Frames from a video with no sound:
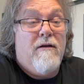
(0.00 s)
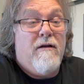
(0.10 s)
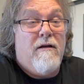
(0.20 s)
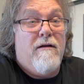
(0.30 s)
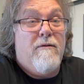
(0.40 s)

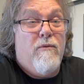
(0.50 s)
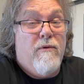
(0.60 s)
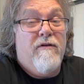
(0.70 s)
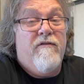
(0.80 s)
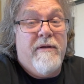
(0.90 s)

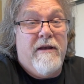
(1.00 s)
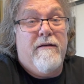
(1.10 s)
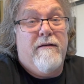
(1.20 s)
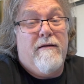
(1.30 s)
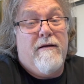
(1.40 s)
would have
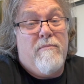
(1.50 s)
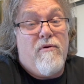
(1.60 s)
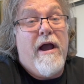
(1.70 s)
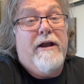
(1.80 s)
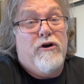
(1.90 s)
been
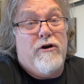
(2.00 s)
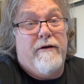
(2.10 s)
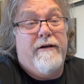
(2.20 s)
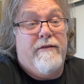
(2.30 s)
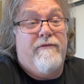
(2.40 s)
brighter
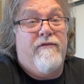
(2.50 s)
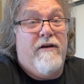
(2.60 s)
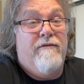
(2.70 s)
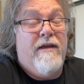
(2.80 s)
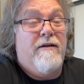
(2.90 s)
in the
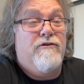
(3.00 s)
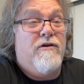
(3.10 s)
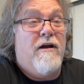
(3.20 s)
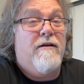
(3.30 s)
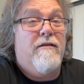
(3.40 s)
front of that truck.